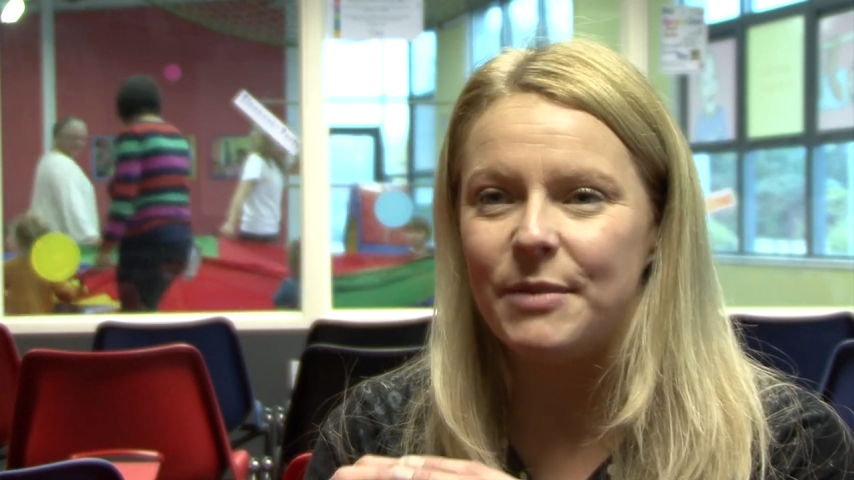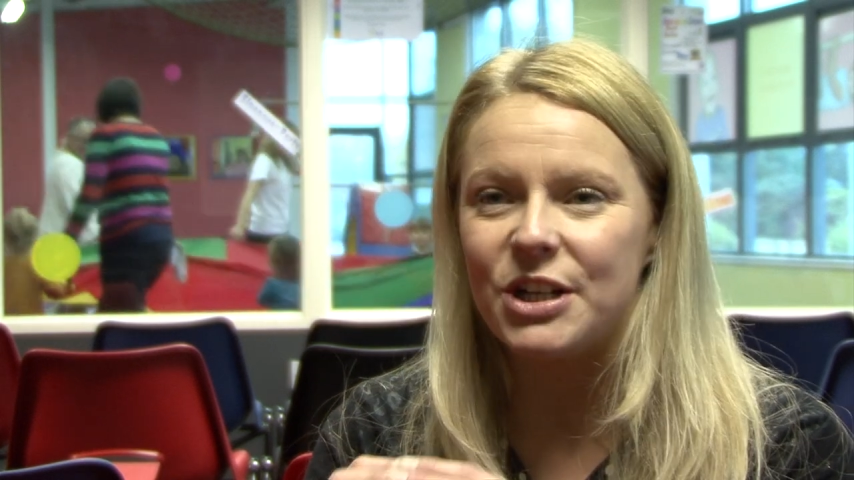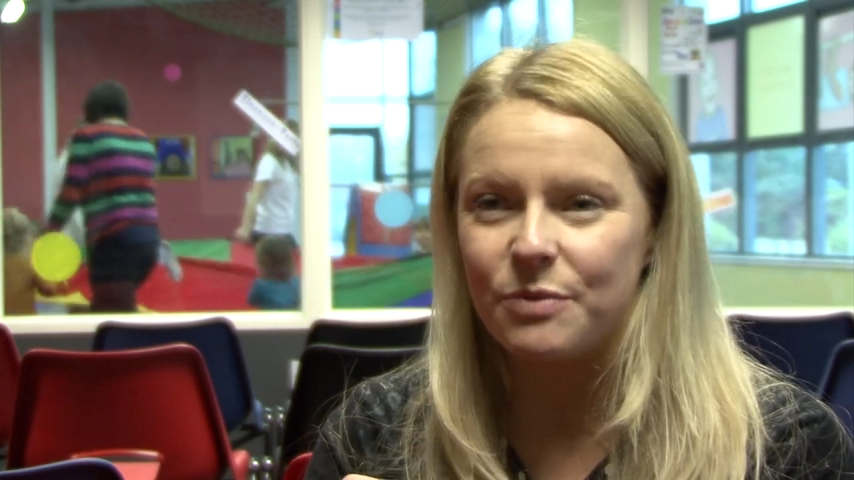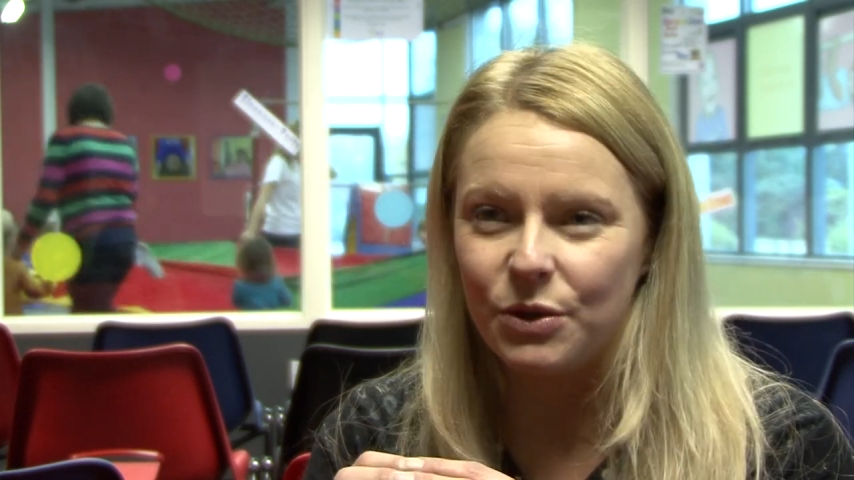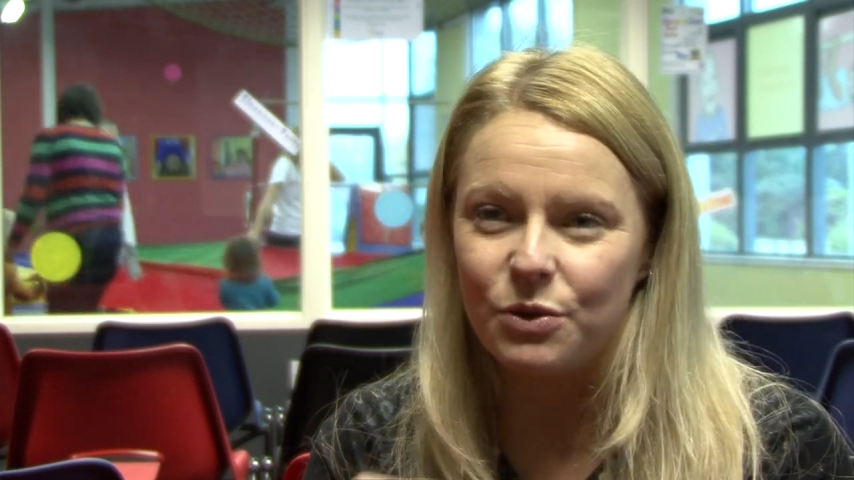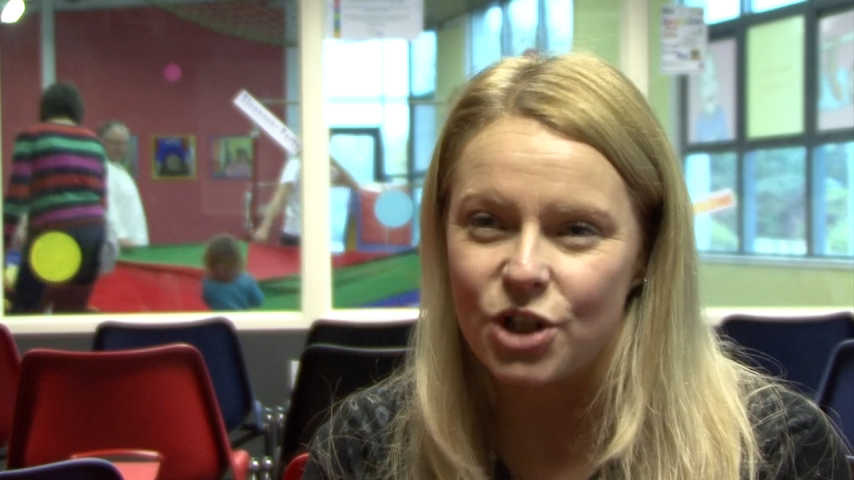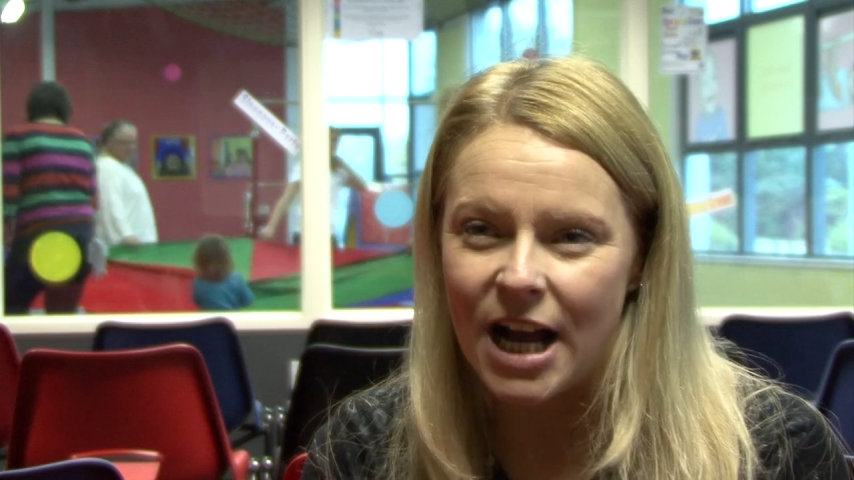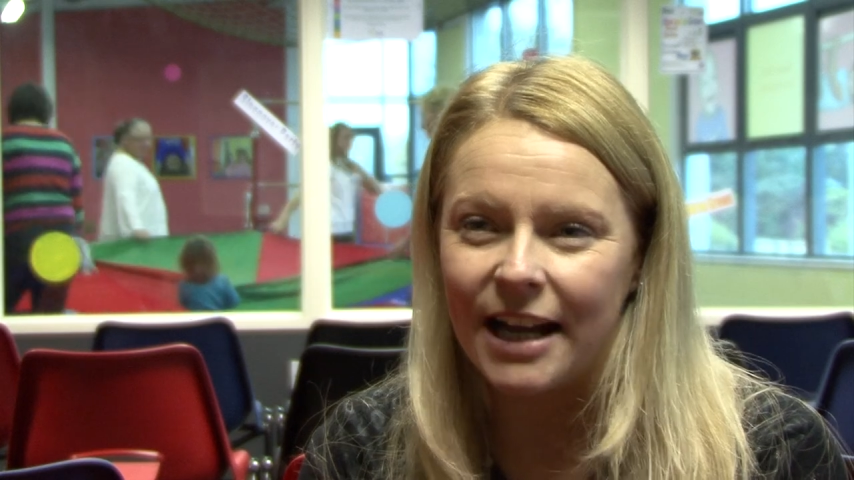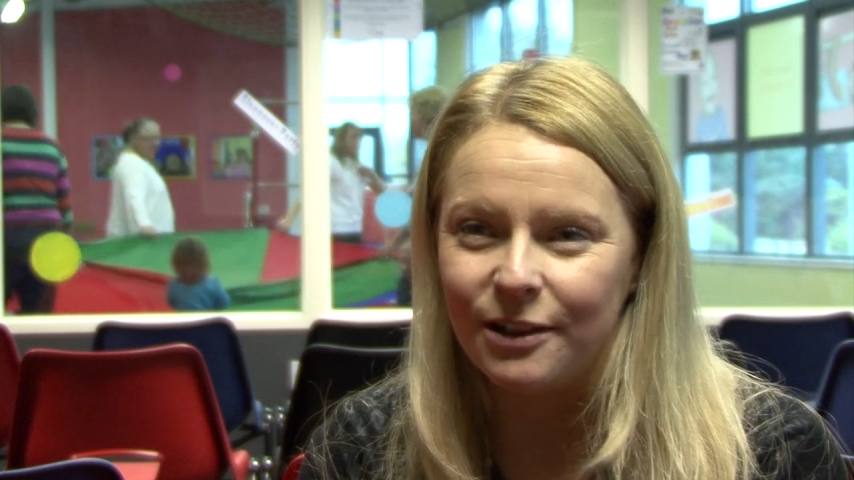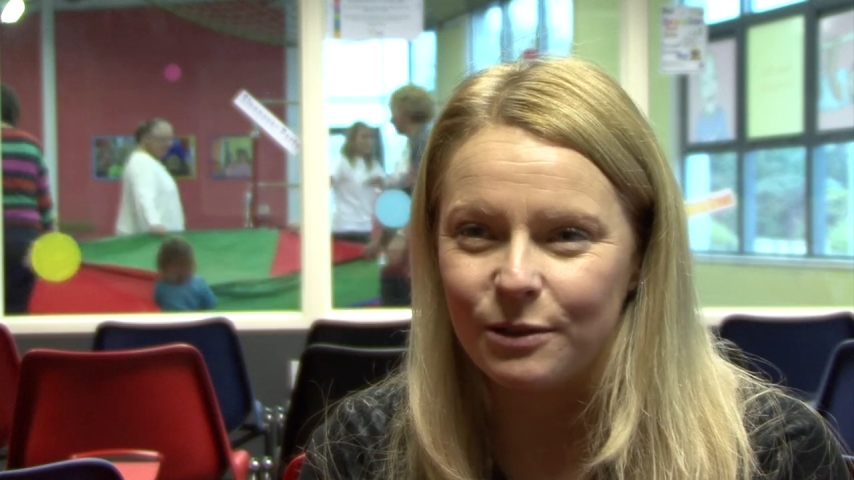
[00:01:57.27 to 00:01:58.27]
minutes with your
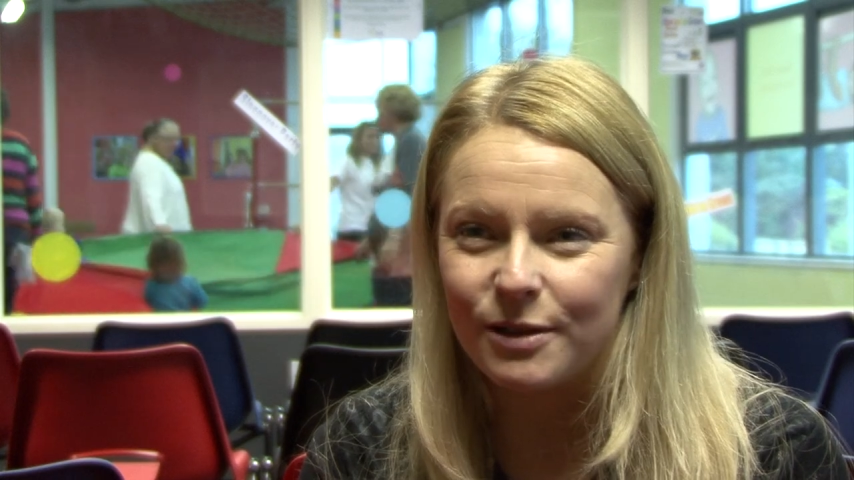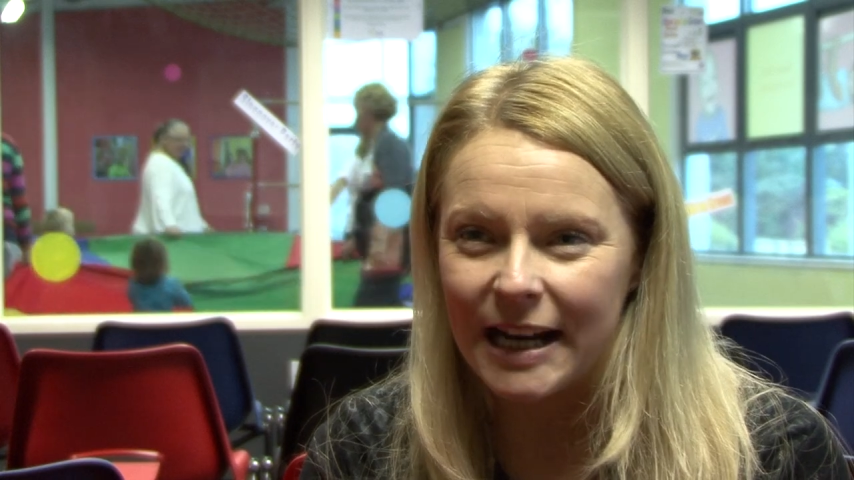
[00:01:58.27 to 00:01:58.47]
child,